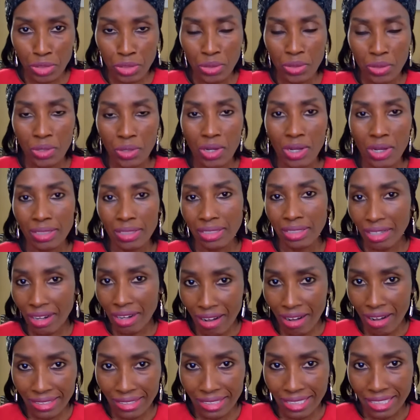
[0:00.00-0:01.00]
So, on the
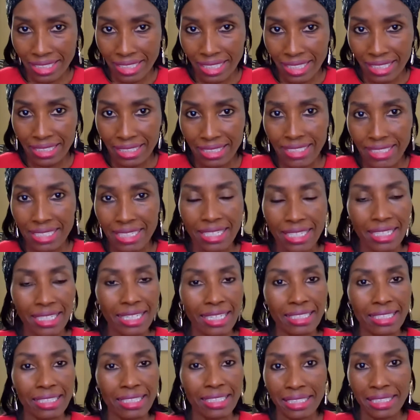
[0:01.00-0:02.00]
continent,
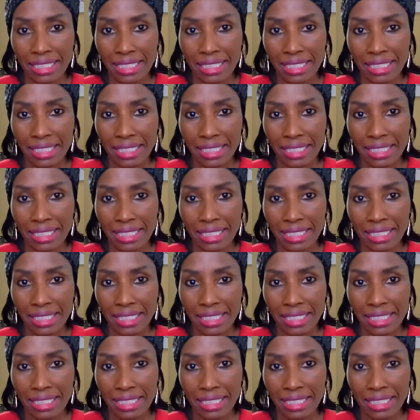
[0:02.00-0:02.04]
in the